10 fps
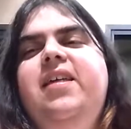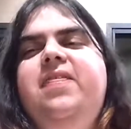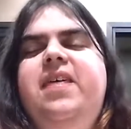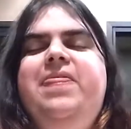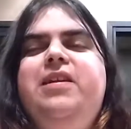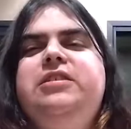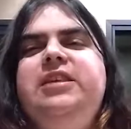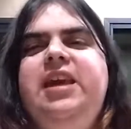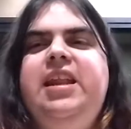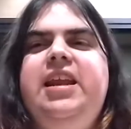Then there's
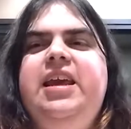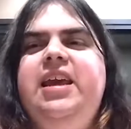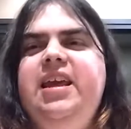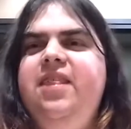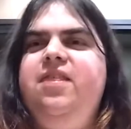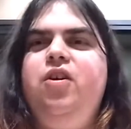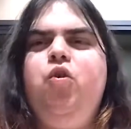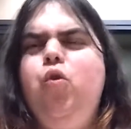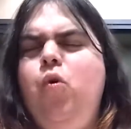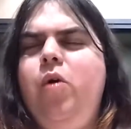Kennedy, the
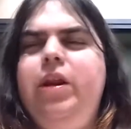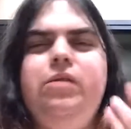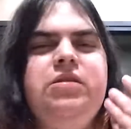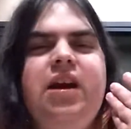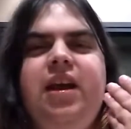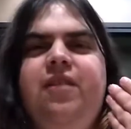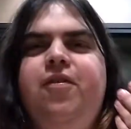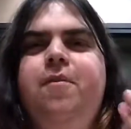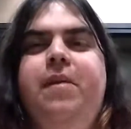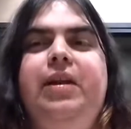cool one who's kind of
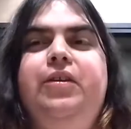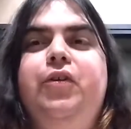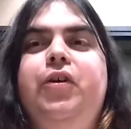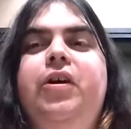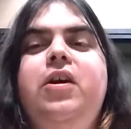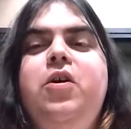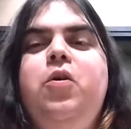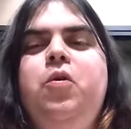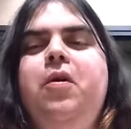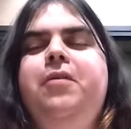her mentor,
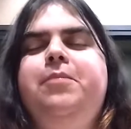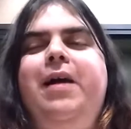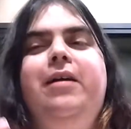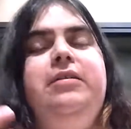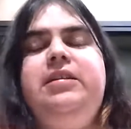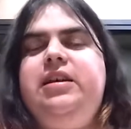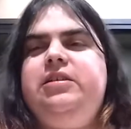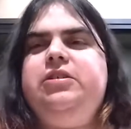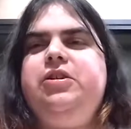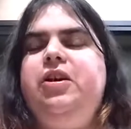who goes about and
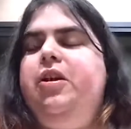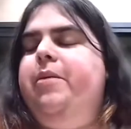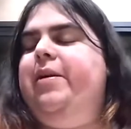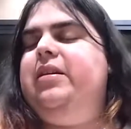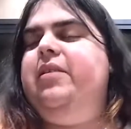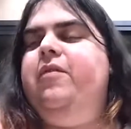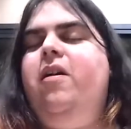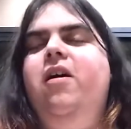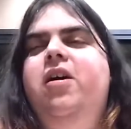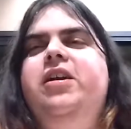teaches her, about different
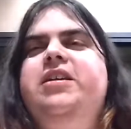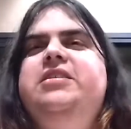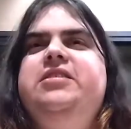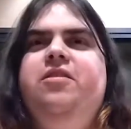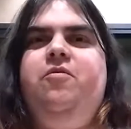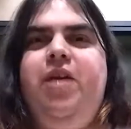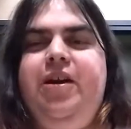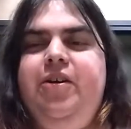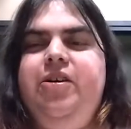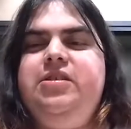artists and
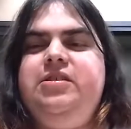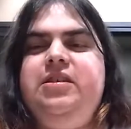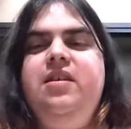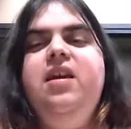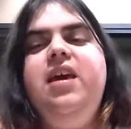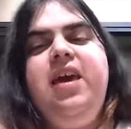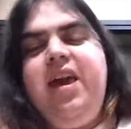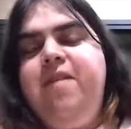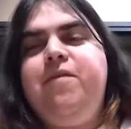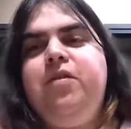records and
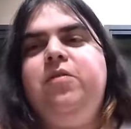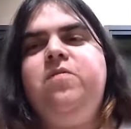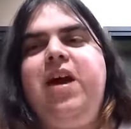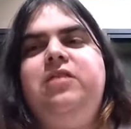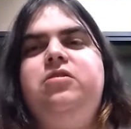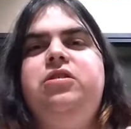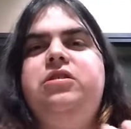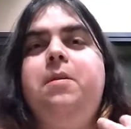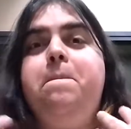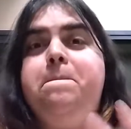infos and facts, so
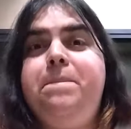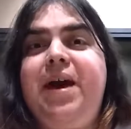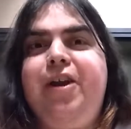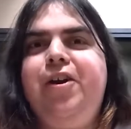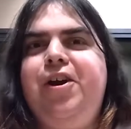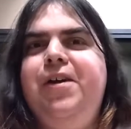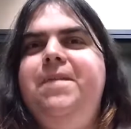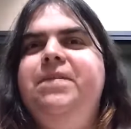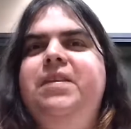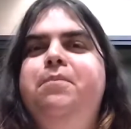she's a better
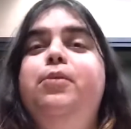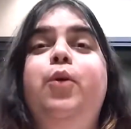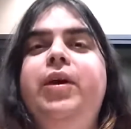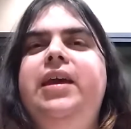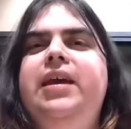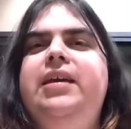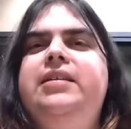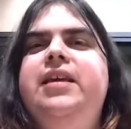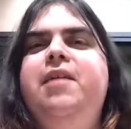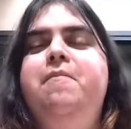employee
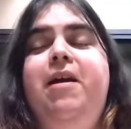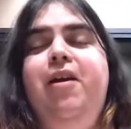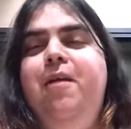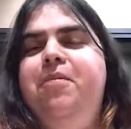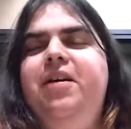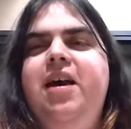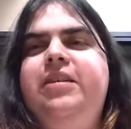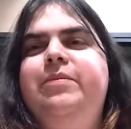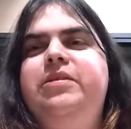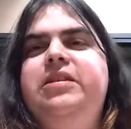to better help the
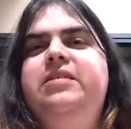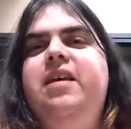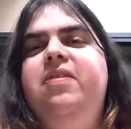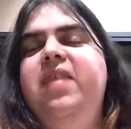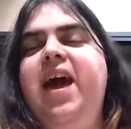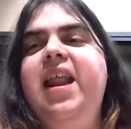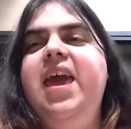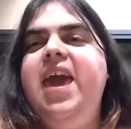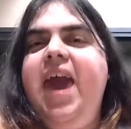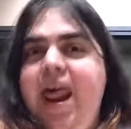customers, things like that.
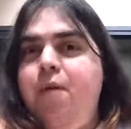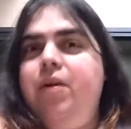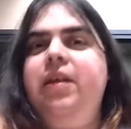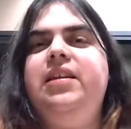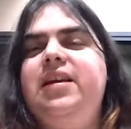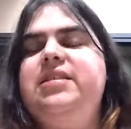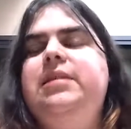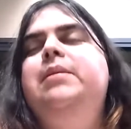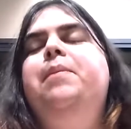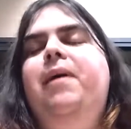And it really does
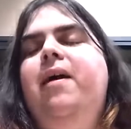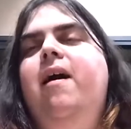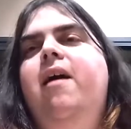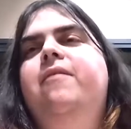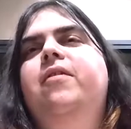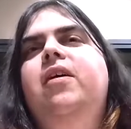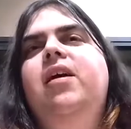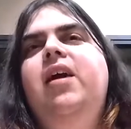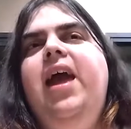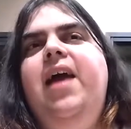seem to pay off.
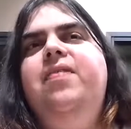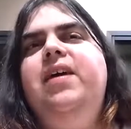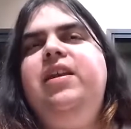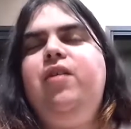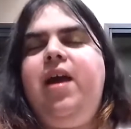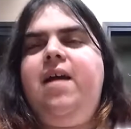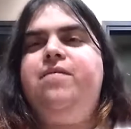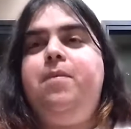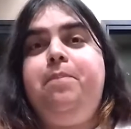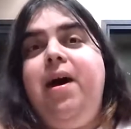And then you
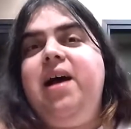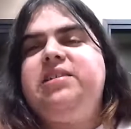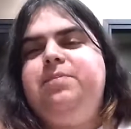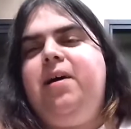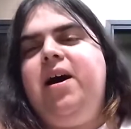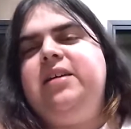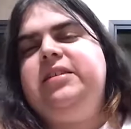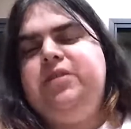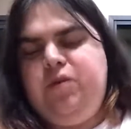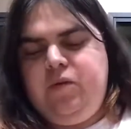have the
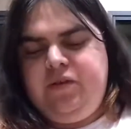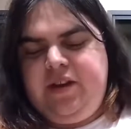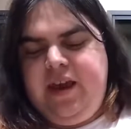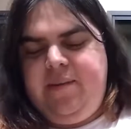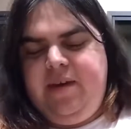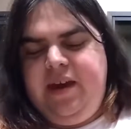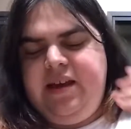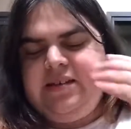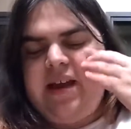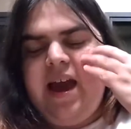boss, whose name
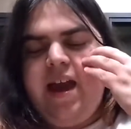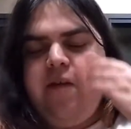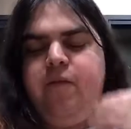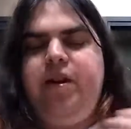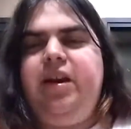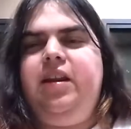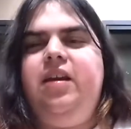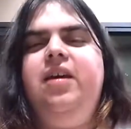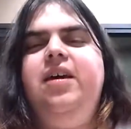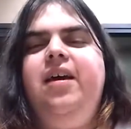is Irene.